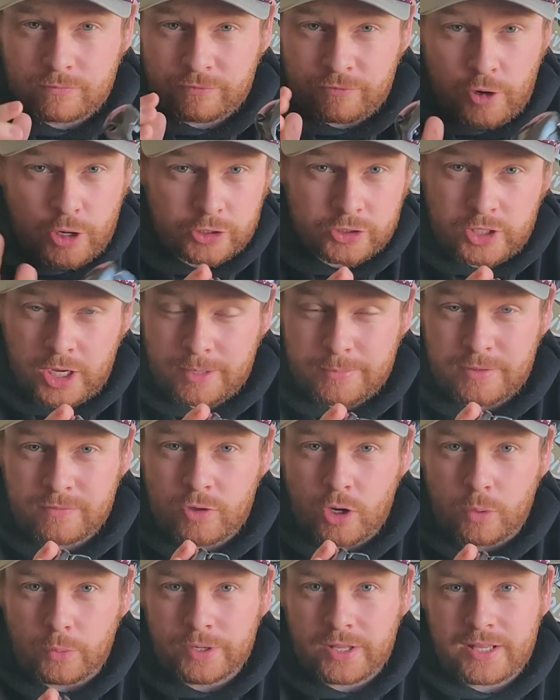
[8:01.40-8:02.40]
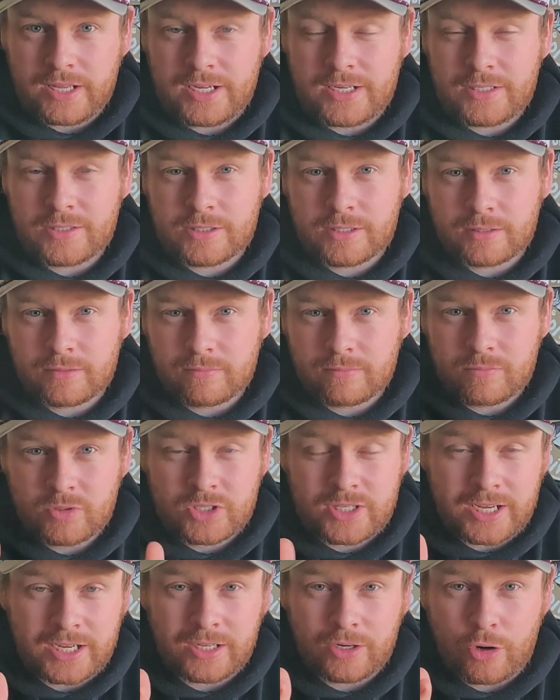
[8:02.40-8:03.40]
first time you've got one of these,
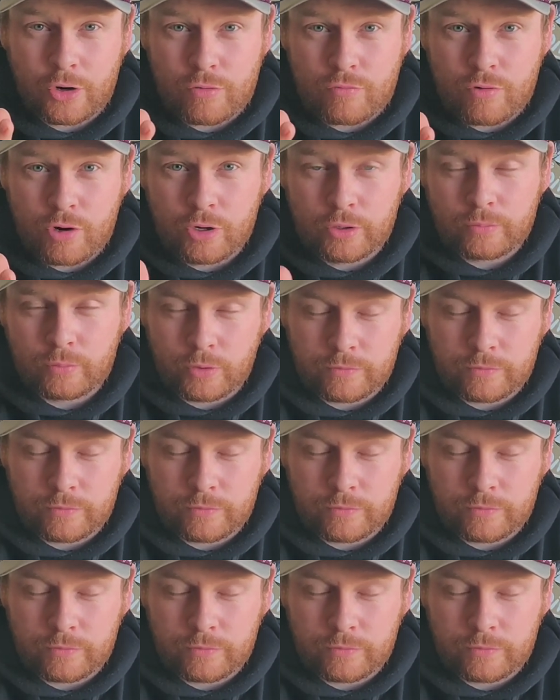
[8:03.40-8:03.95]
stick it on a rod.